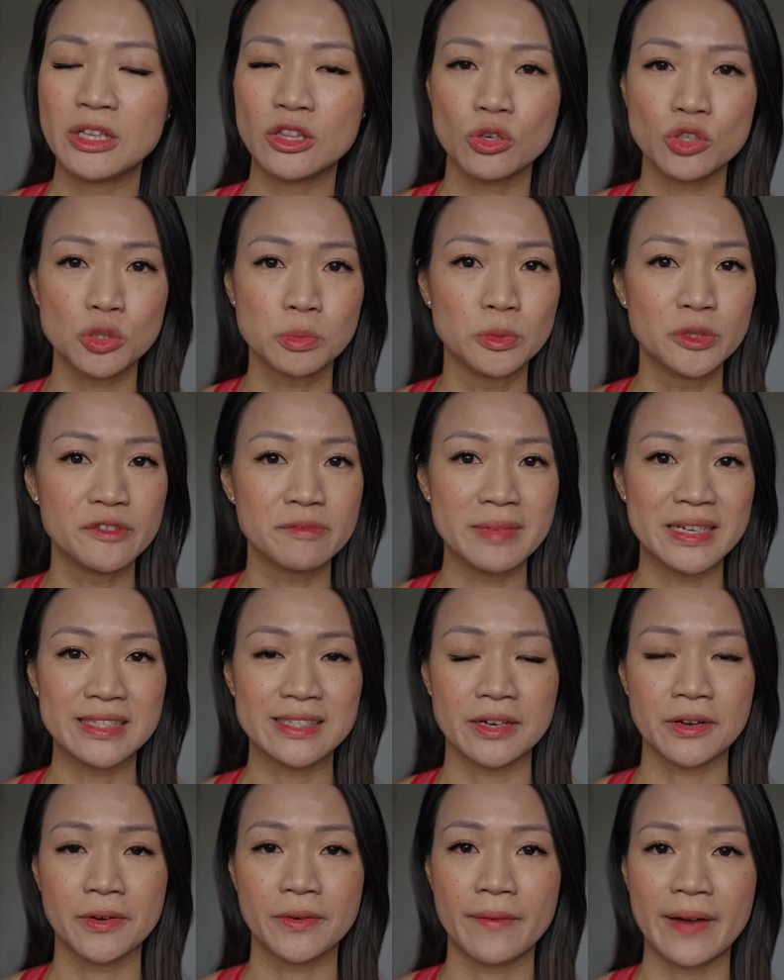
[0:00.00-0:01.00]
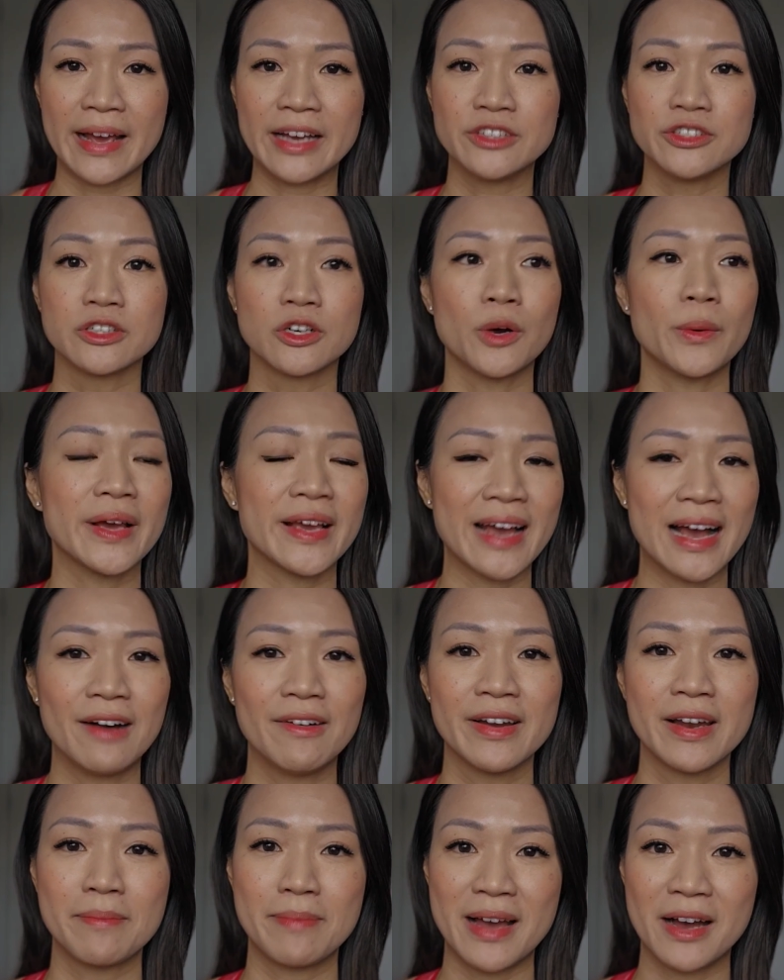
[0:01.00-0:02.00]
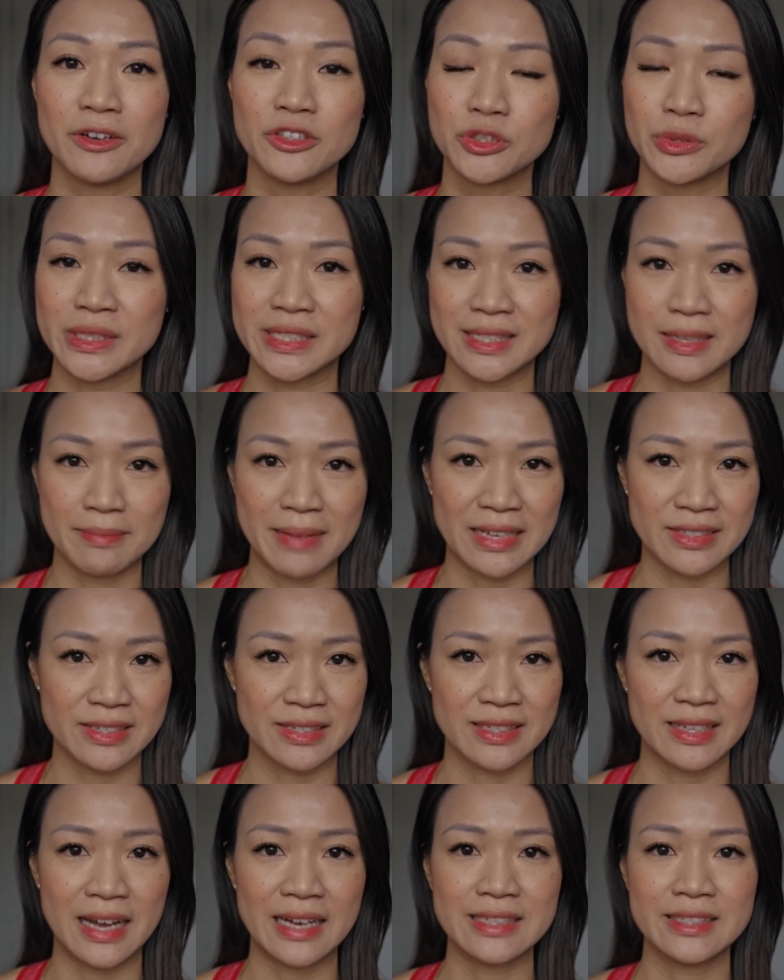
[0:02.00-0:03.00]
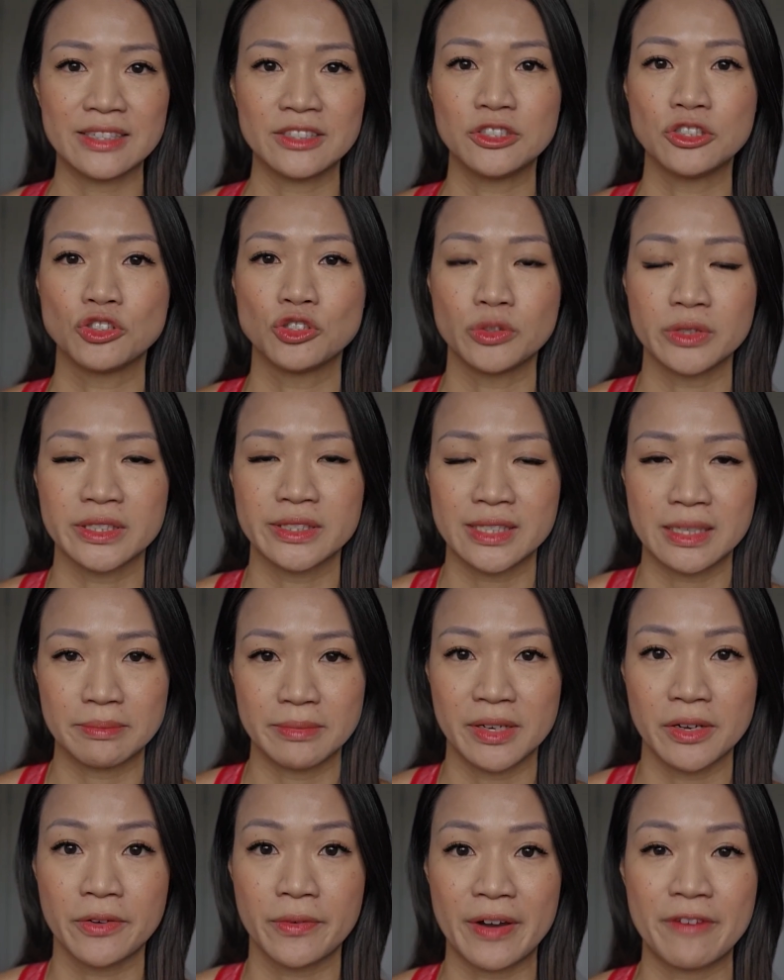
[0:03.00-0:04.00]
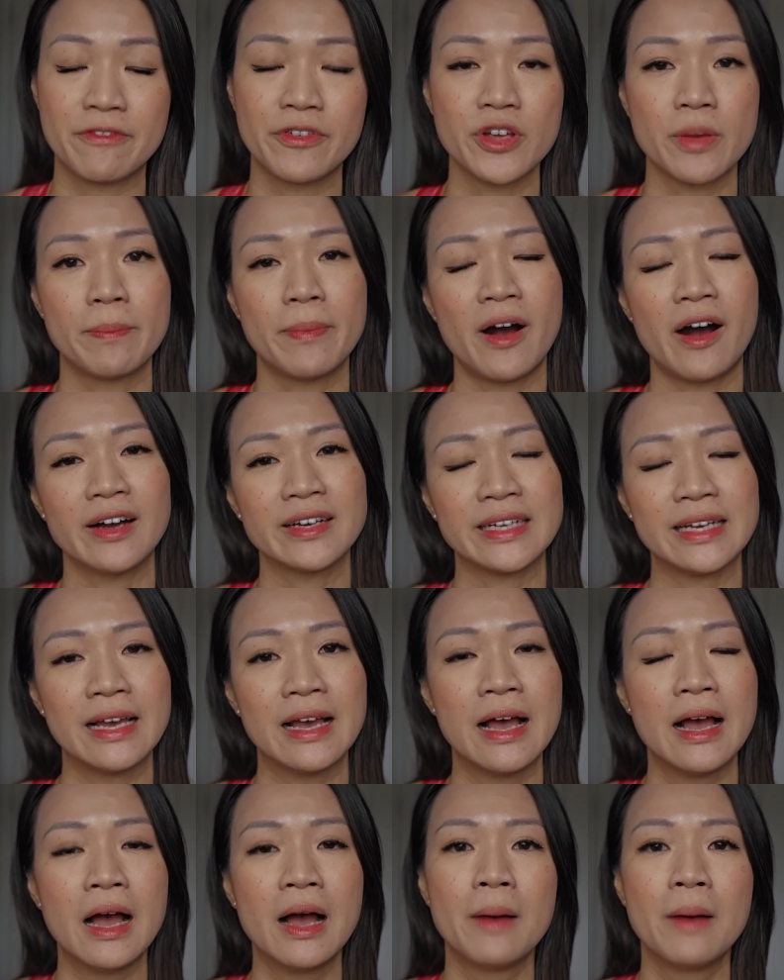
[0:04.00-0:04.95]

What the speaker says: Those movements are great. You're going out and about, you're doing some exercising, you're doing something great for your body,